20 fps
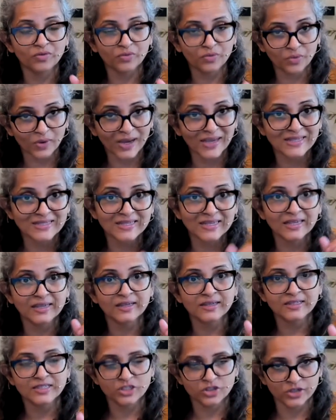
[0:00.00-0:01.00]

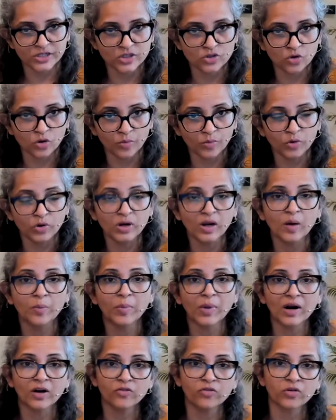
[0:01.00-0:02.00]
rising stress hormone.
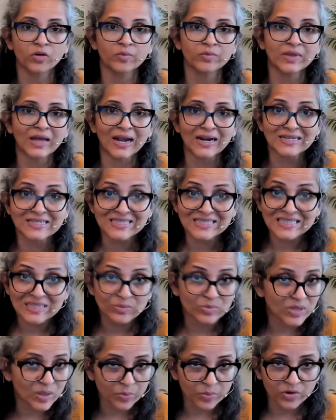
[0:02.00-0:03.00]
Apart from that,
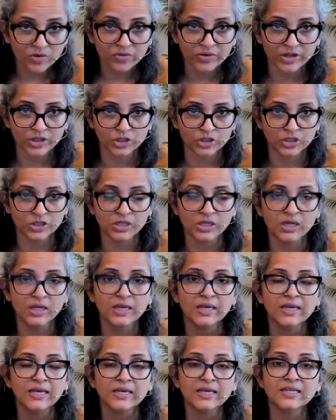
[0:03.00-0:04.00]
sleep deprivation
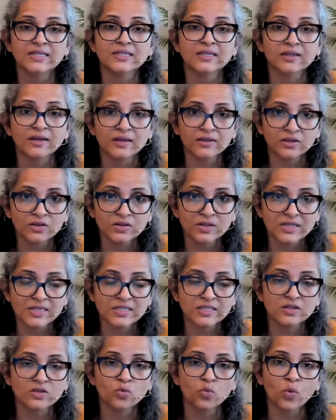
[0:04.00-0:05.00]
is another
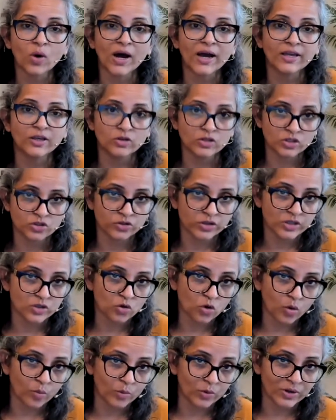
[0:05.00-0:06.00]
reason why your stress
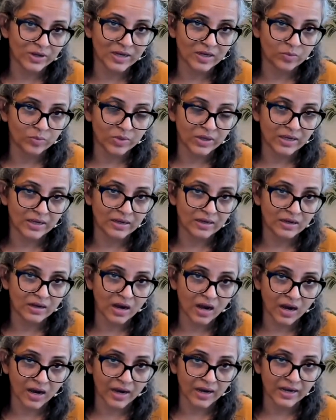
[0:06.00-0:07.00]
hormone can be
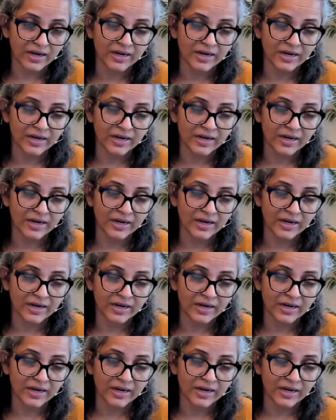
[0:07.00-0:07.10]
high.